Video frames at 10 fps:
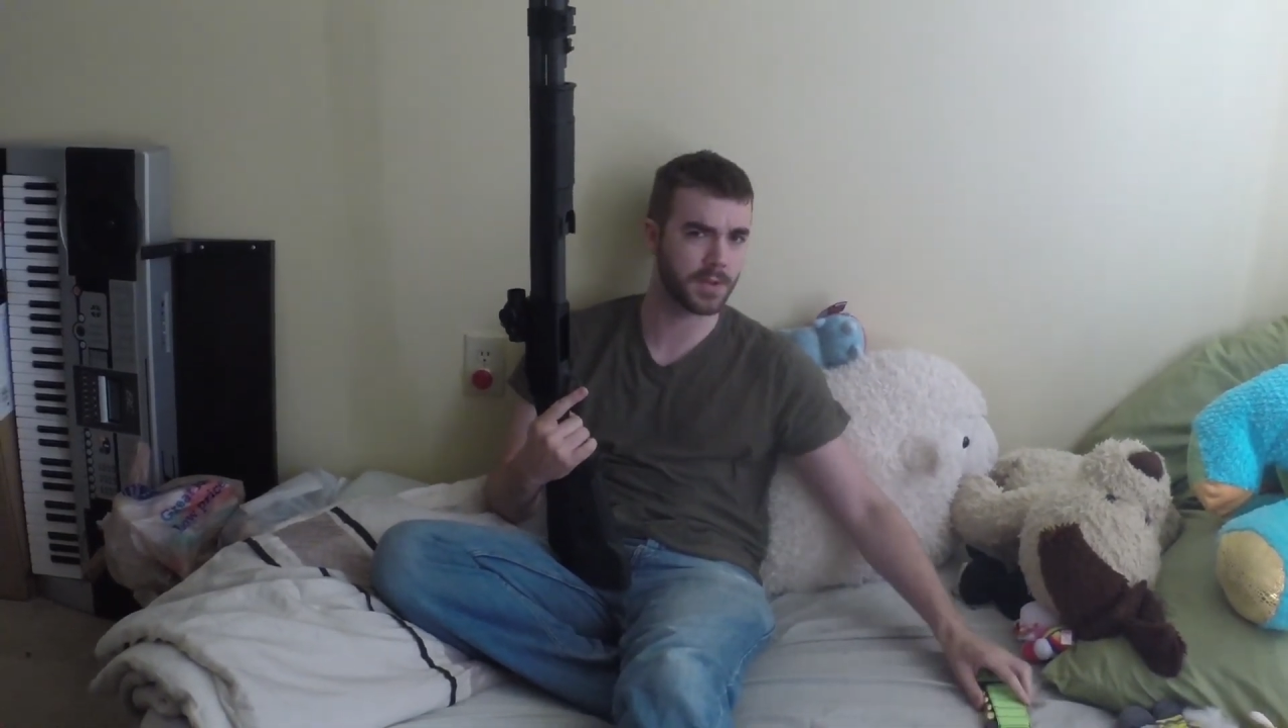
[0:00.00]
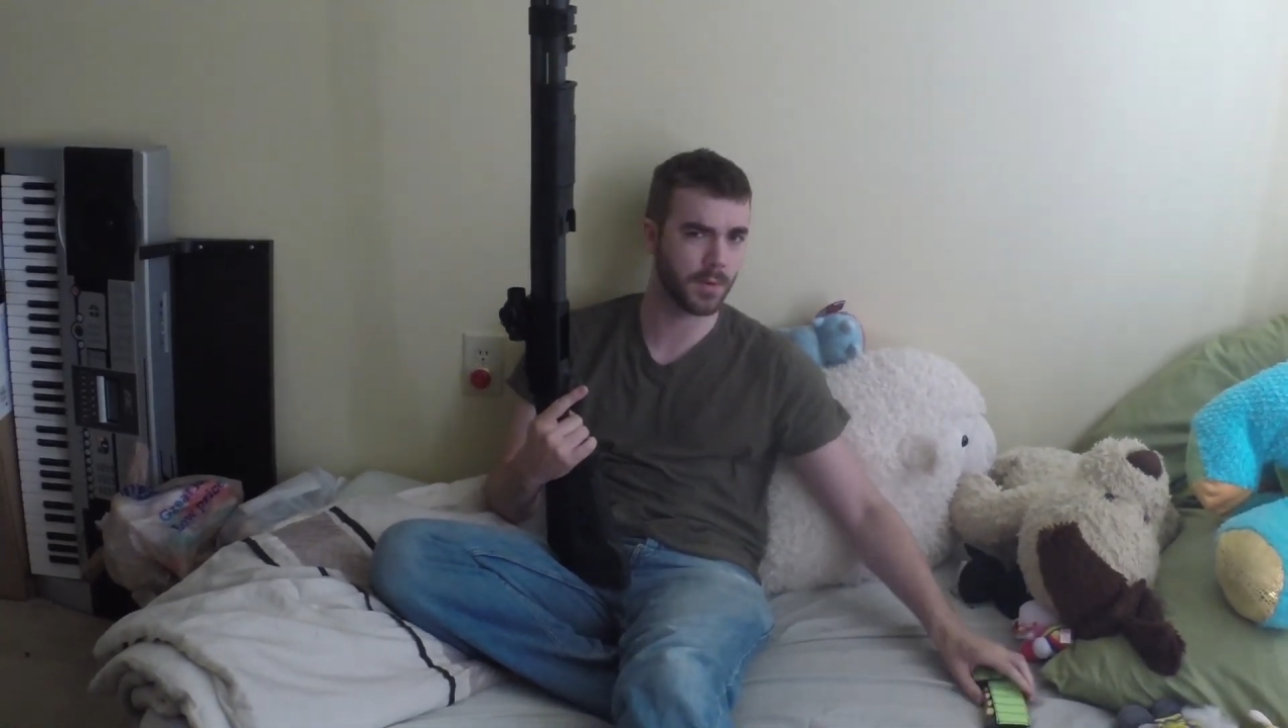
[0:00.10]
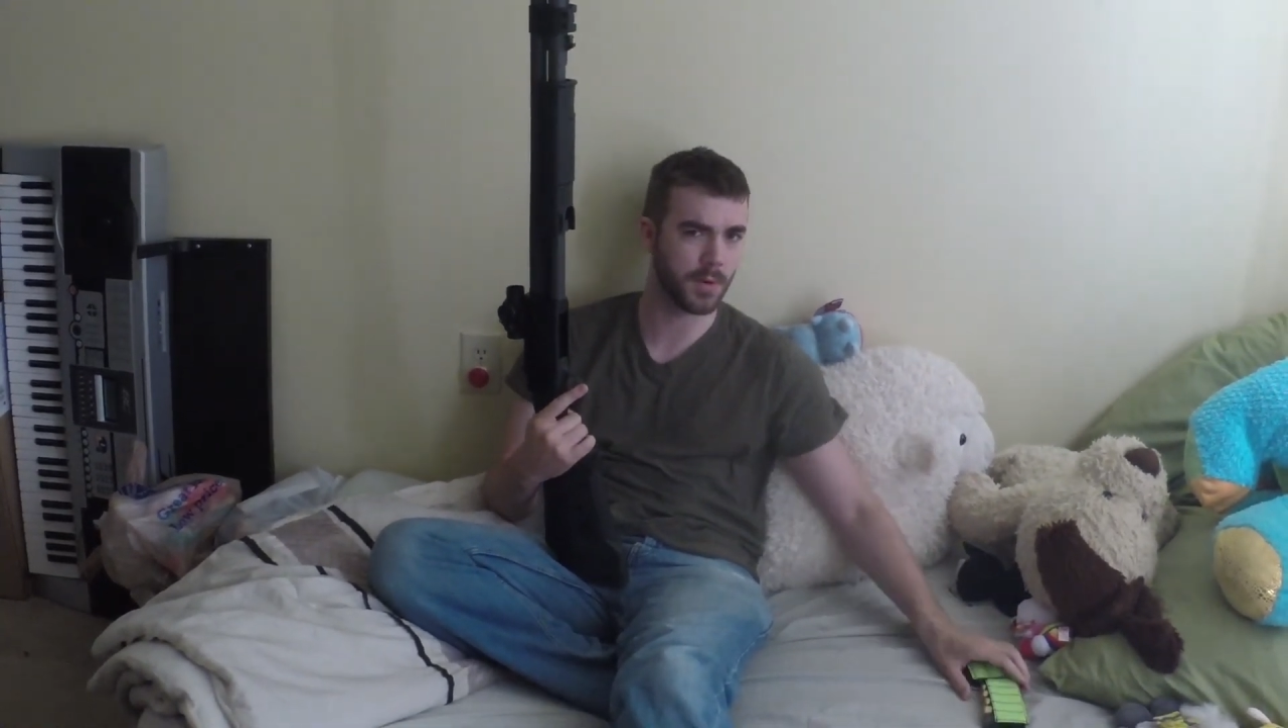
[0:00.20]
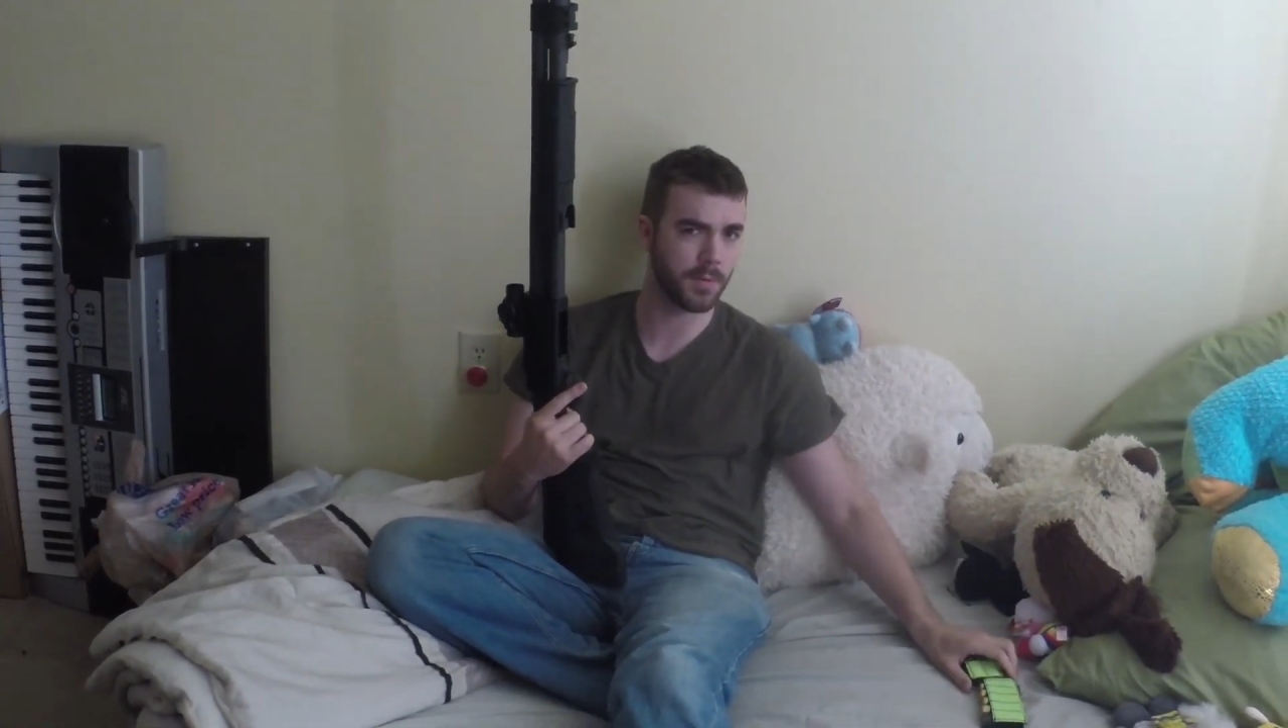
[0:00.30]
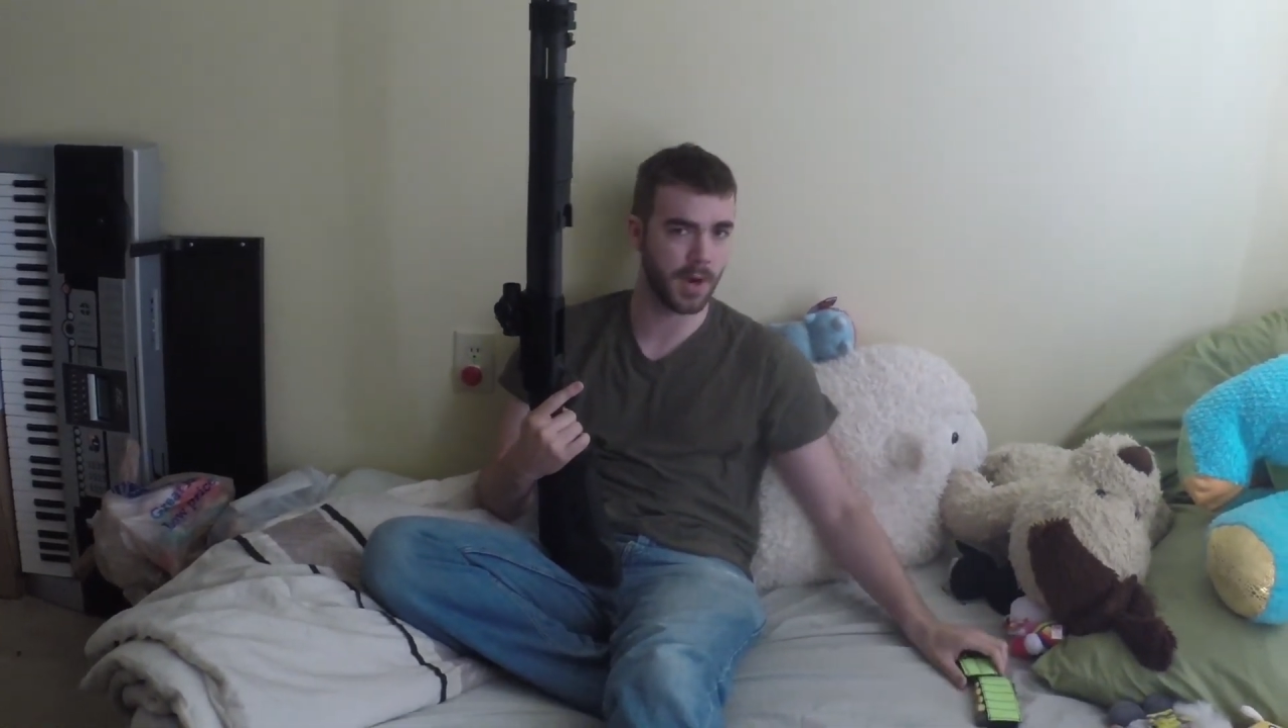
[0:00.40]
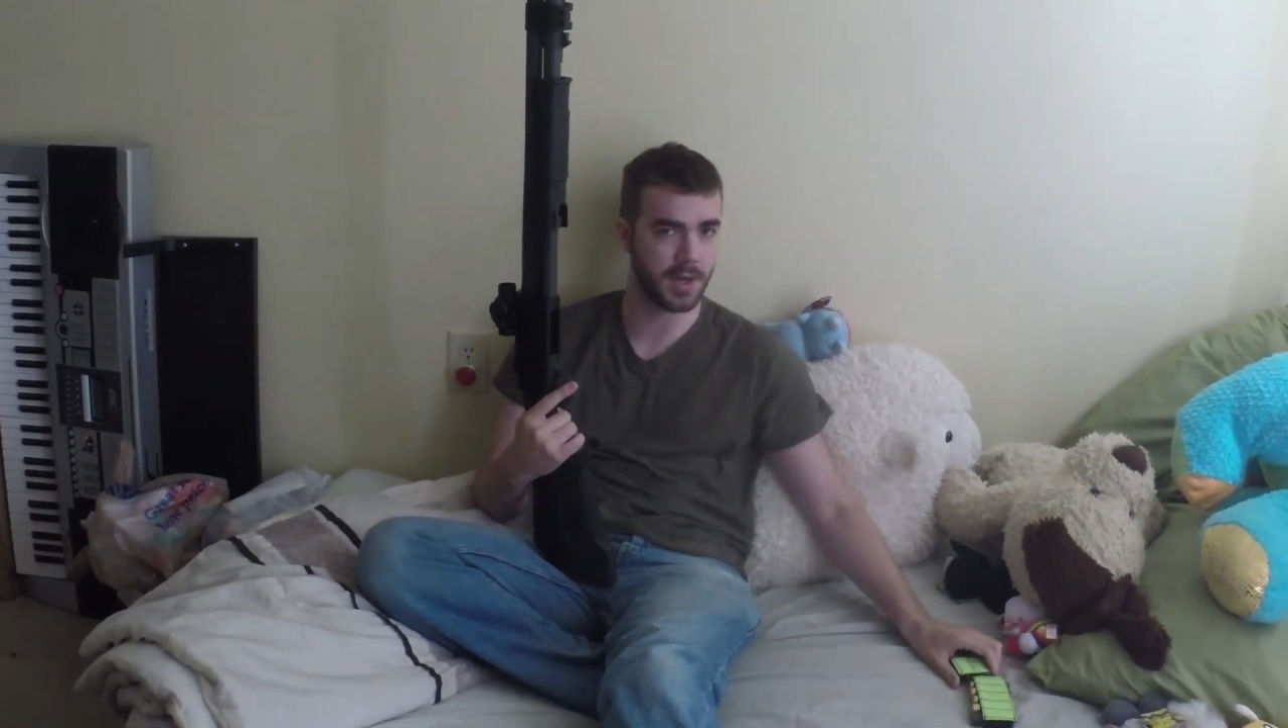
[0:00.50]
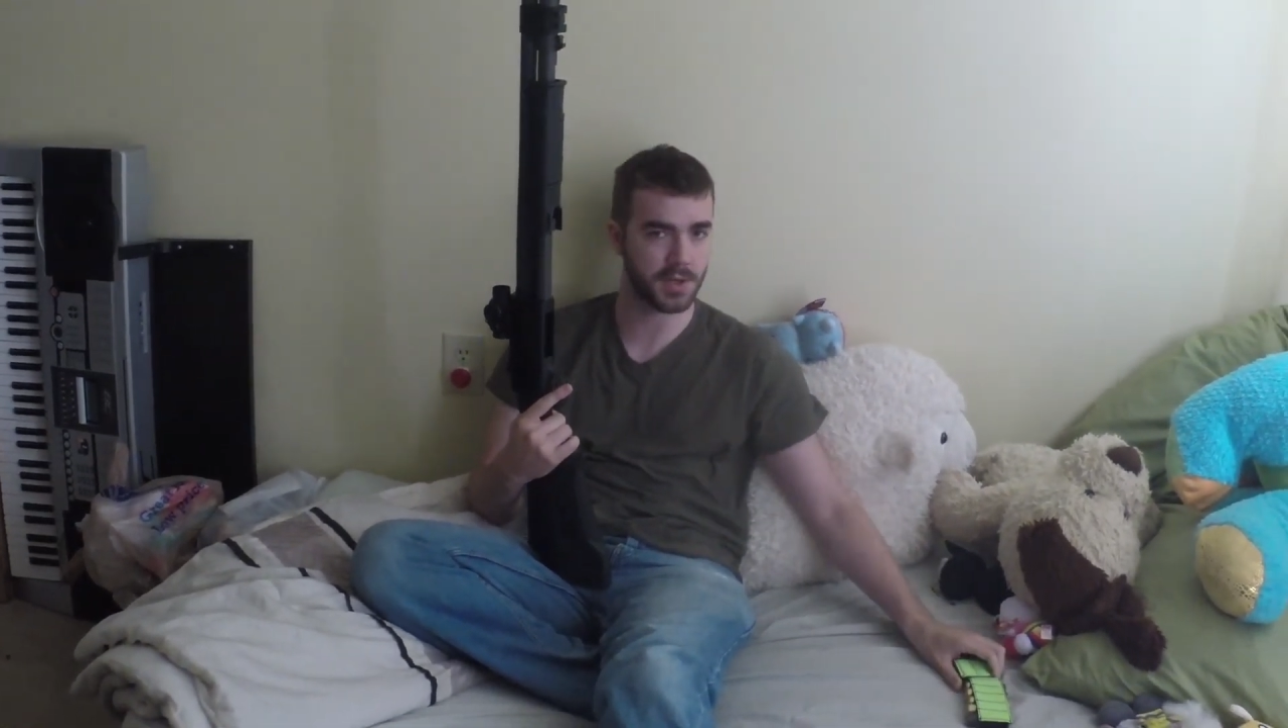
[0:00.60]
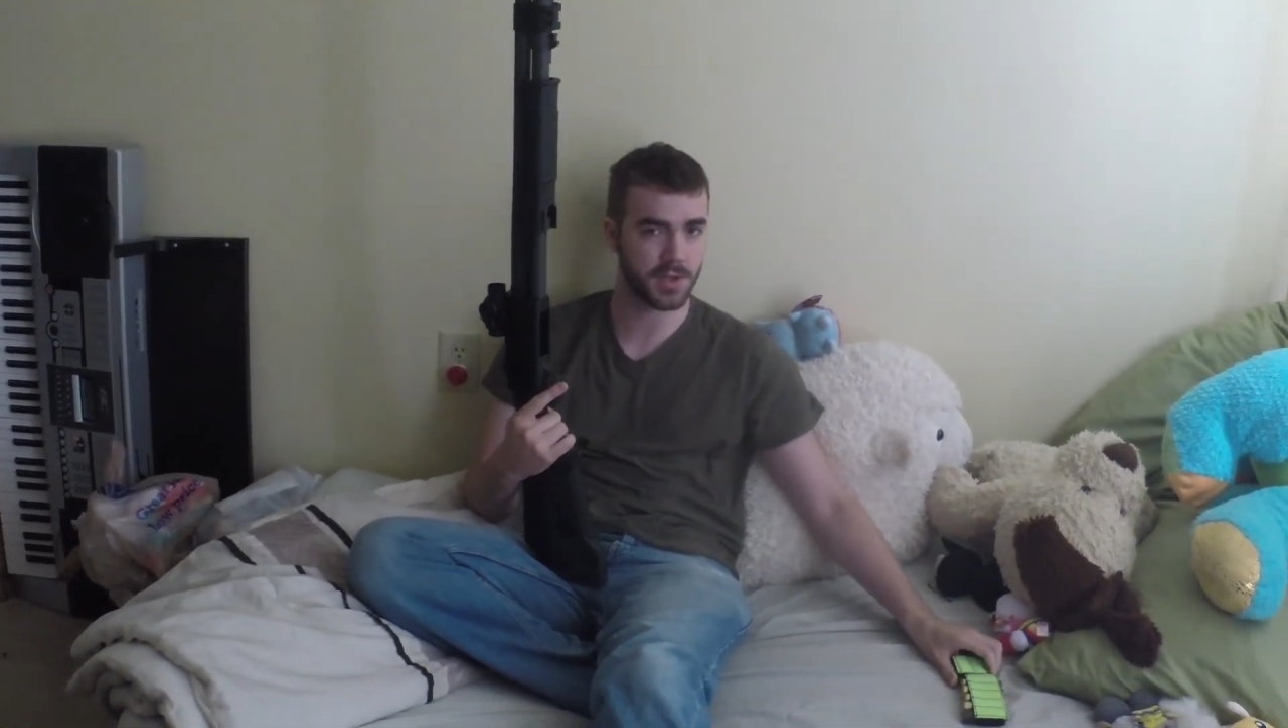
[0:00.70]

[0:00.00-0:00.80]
short range